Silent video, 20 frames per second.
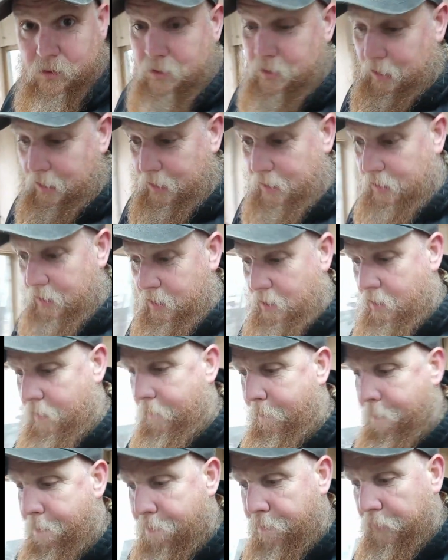shed
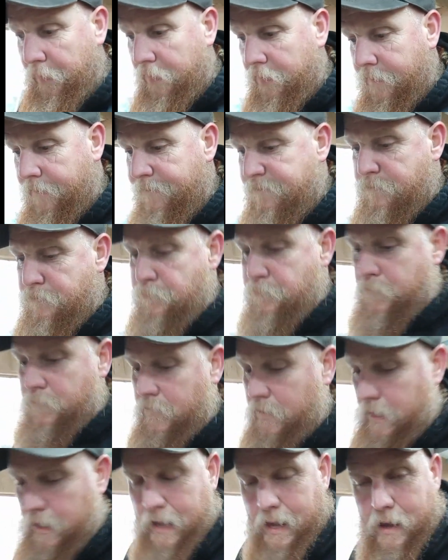
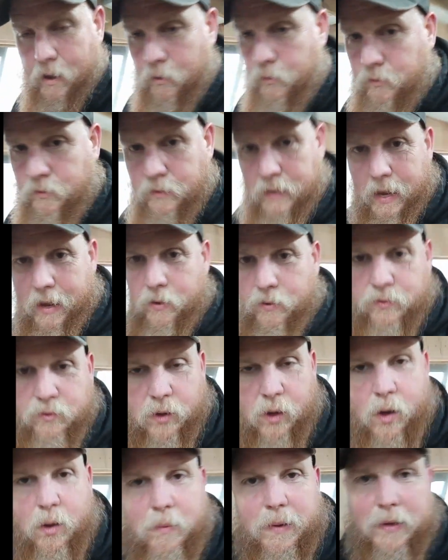that housed
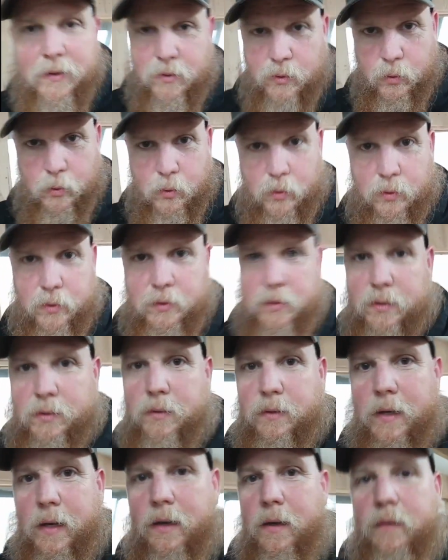all my
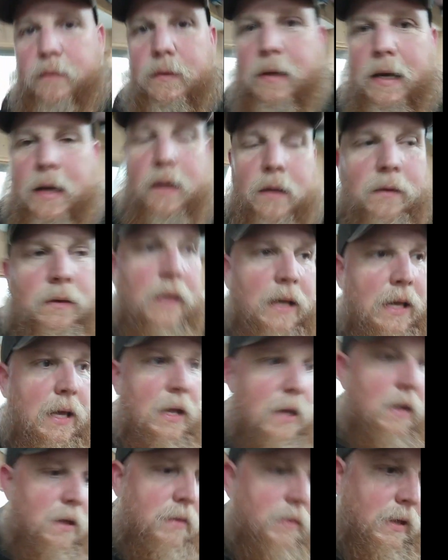tools. I've had a
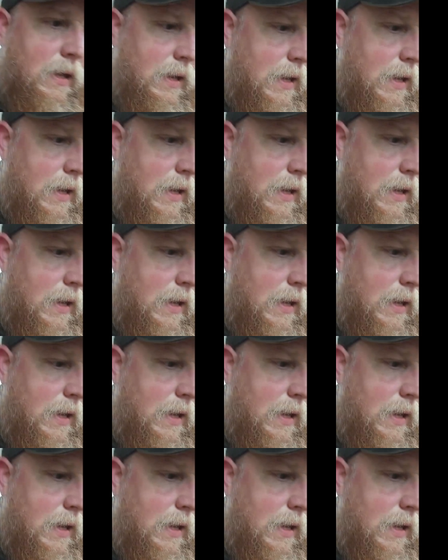lathe,